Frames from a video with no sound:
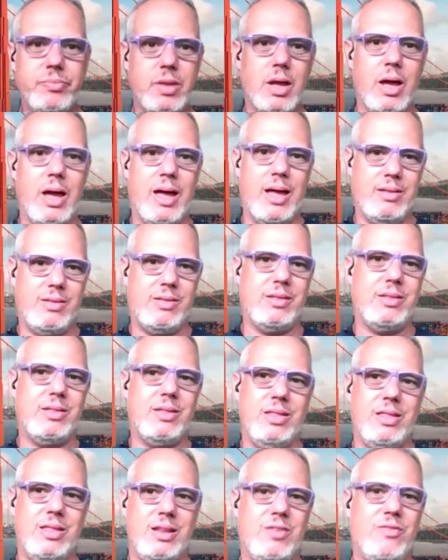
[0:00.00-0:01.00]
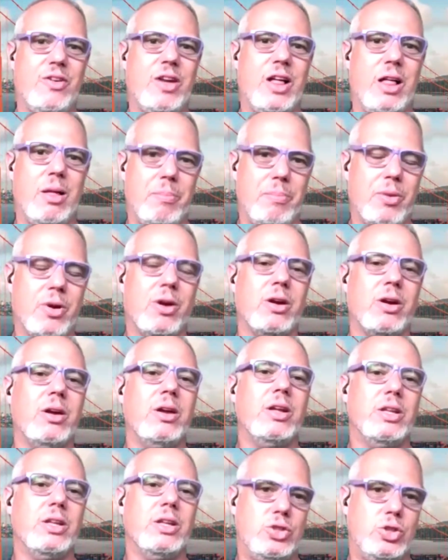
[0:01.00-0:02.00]
as the developer
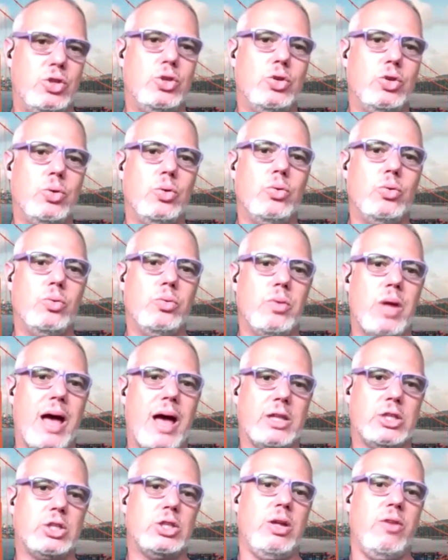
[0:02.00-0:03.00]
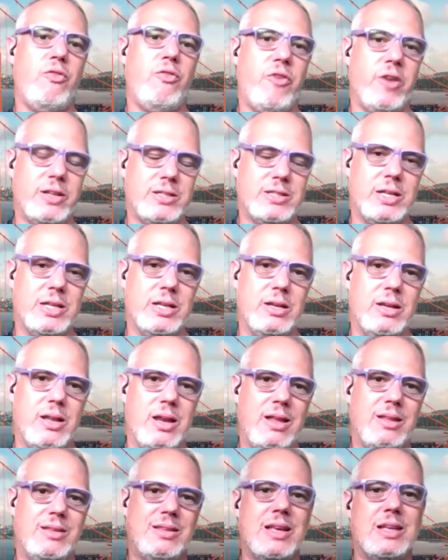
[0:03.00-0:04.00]
to actually fix it. And
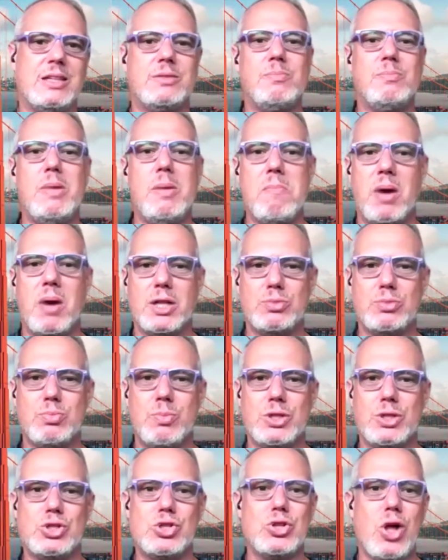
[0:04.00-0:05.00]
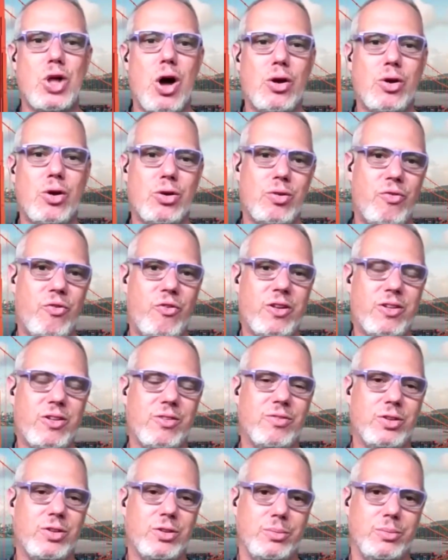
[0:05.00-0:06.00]
it takes me much, much longer to fix a
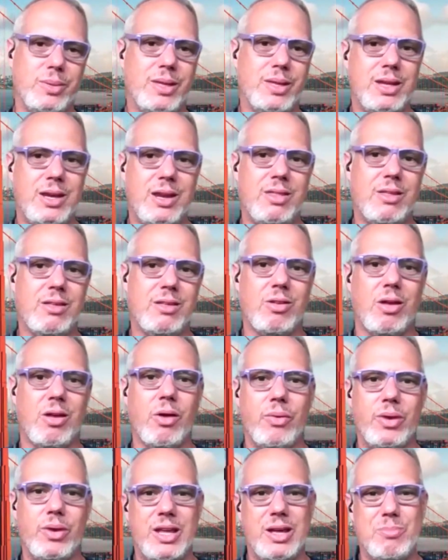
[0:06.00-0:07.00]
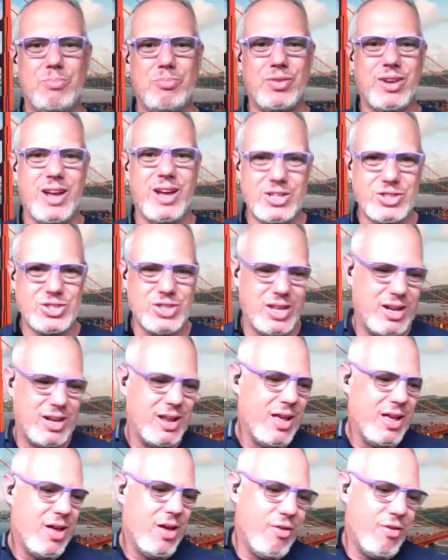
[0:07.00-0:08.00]
vulnerability that's already in production
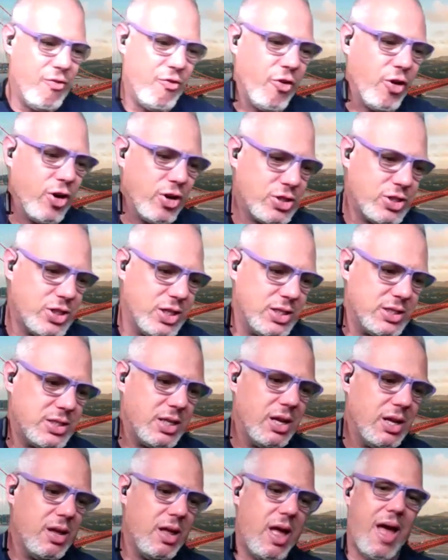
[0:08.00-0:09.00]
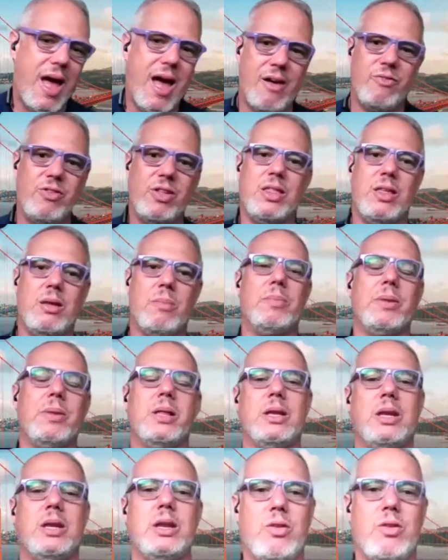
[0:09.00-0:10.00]
versus having the
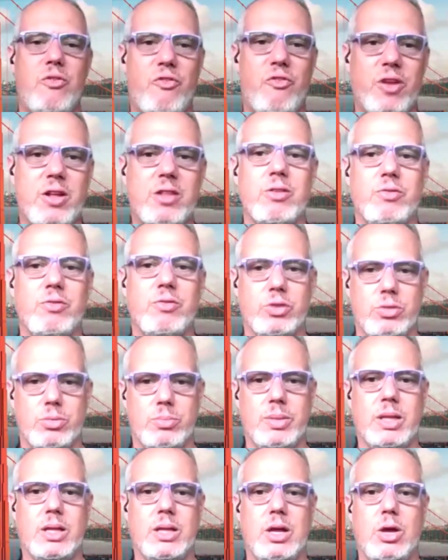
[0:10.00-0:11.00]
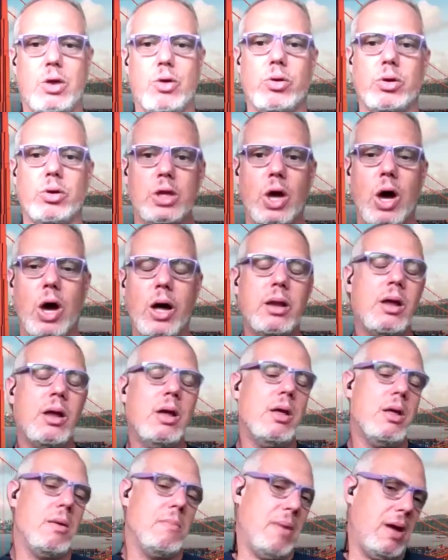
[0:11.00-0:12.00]
ability to fix a vulnerability early on.
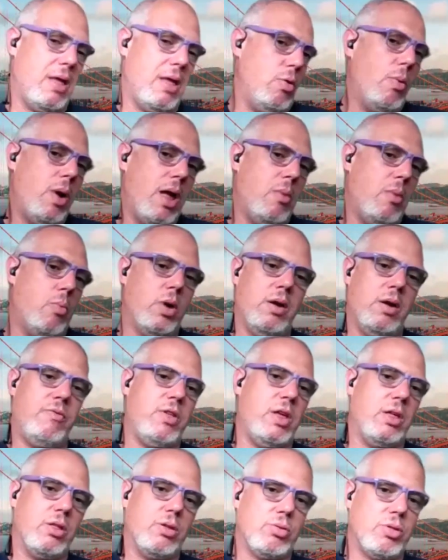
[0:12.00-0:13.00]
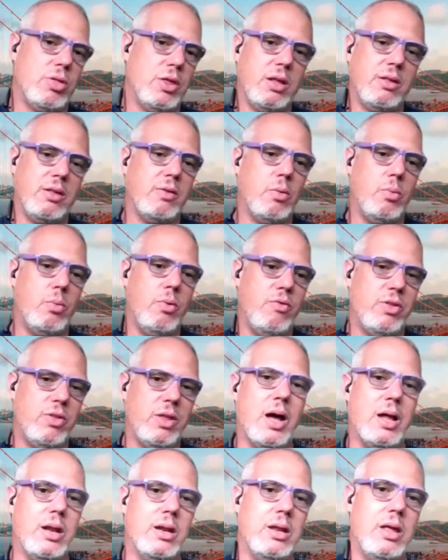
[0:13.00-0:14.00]
By the way, one of the other things that we've
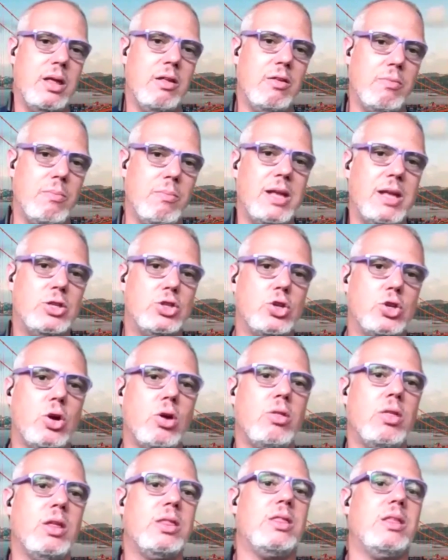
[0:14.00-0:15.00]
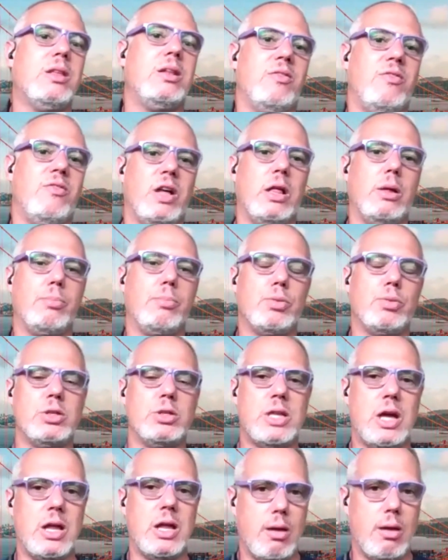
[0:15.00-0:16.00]
done is made sure that the developer is
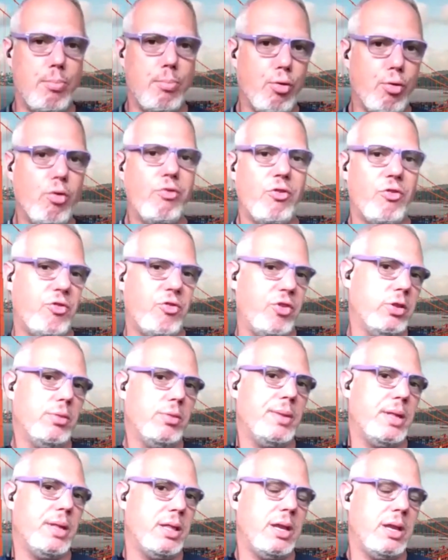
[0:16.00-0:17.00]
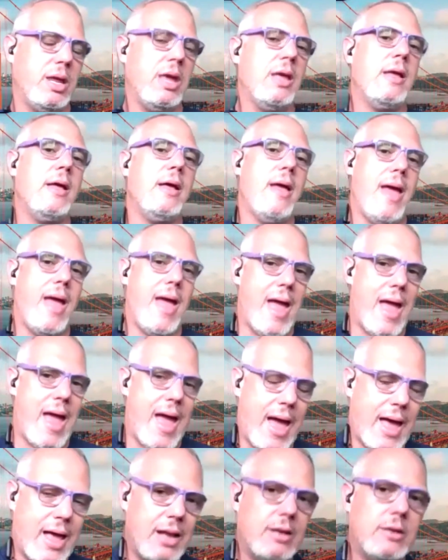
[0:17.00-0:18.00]
getting proof of vulnerability
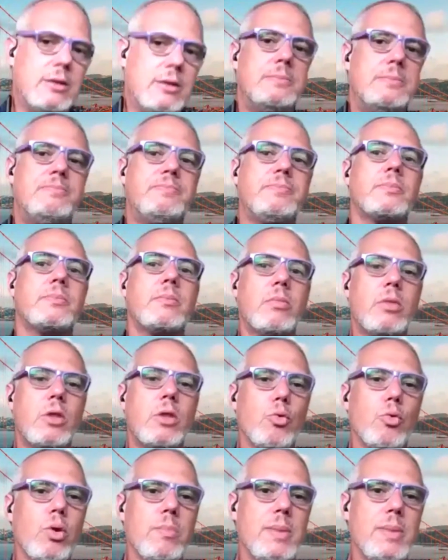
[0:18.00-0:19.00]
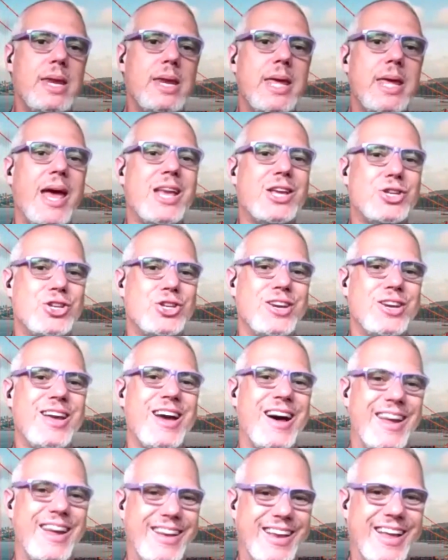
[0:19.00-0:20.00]
and remediation
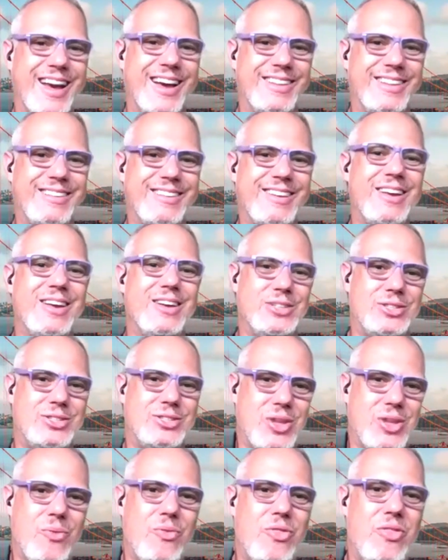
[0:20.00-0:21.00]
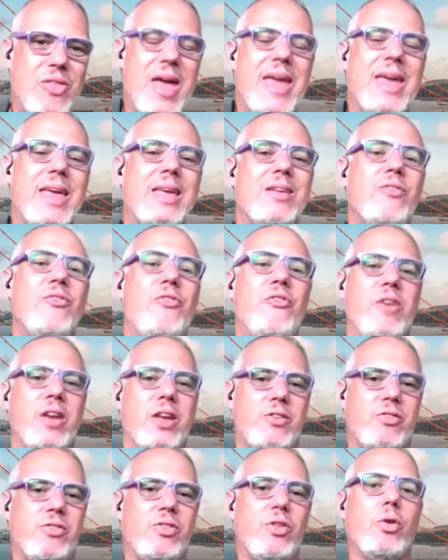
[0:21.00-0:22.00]
guidelines so they can
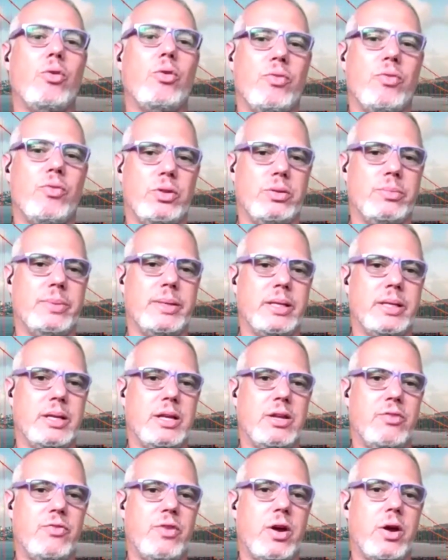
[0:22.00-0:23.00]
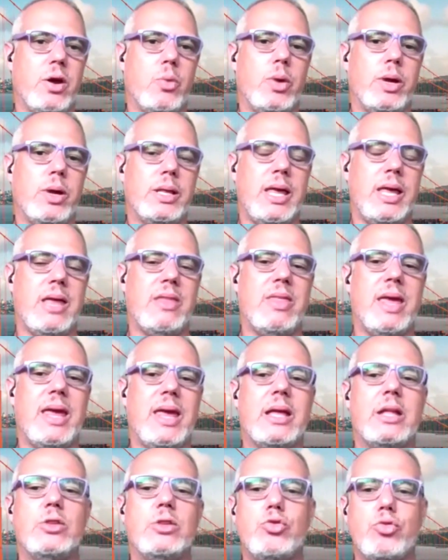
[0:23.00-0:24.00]
fix those vulnerabilities very quickly, and they
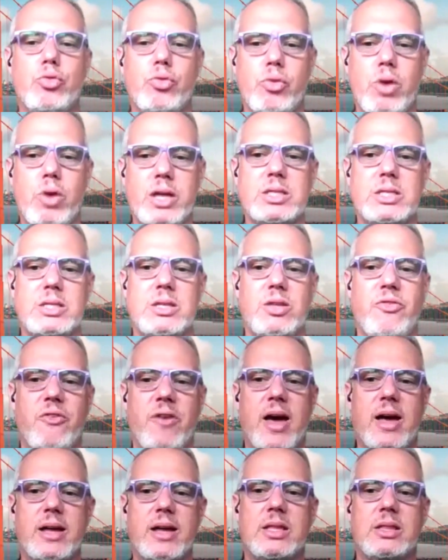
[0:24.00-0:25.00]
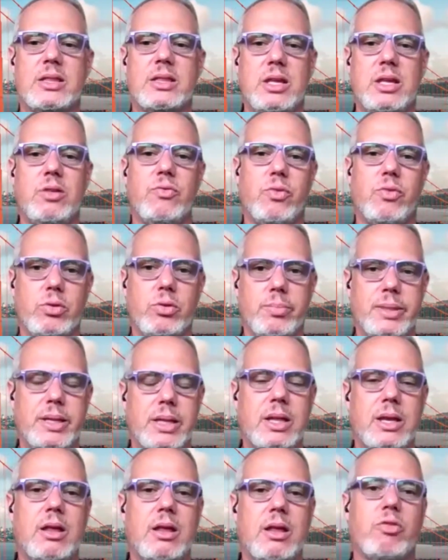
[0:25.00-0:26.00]
can trust the fact that these
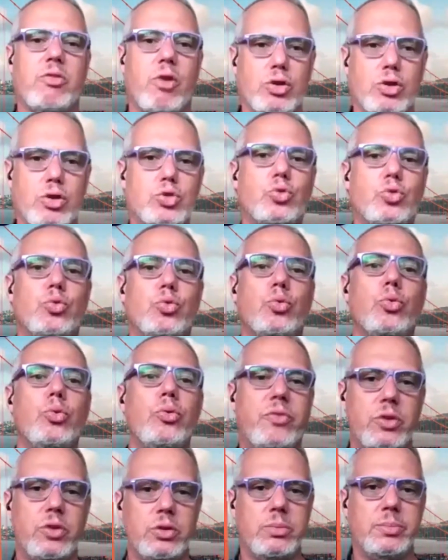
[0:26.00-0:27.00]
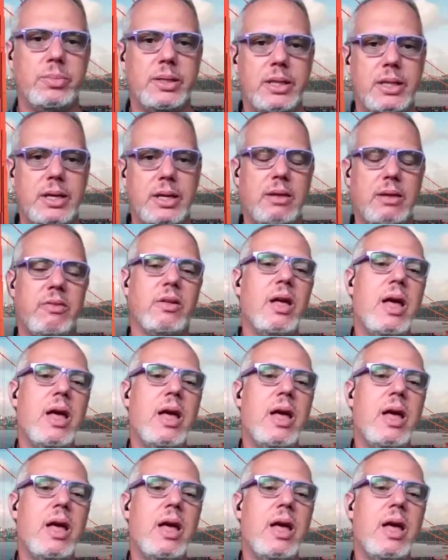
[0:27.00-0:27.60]
vulnerabilities are true vulnerabilities